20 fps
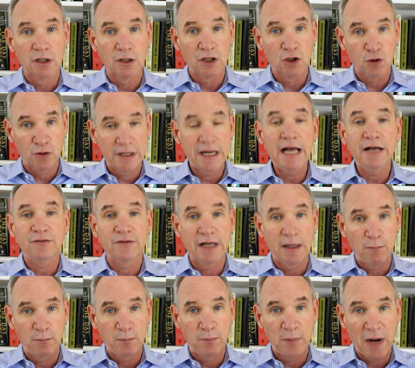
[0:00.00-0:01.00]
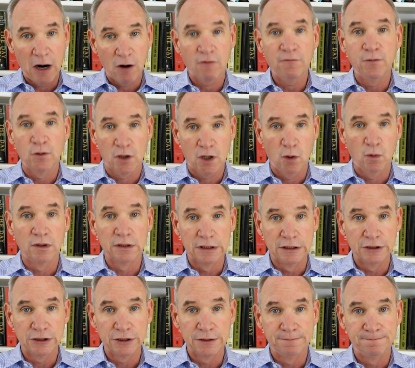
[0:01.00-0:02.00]
create that powerful
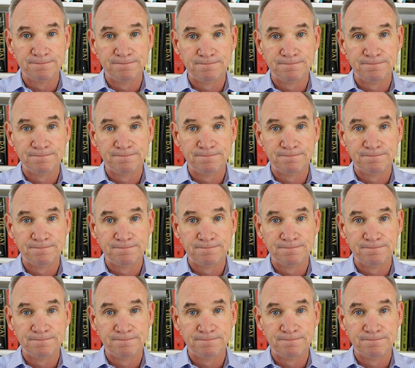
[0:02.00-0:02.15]
coalition.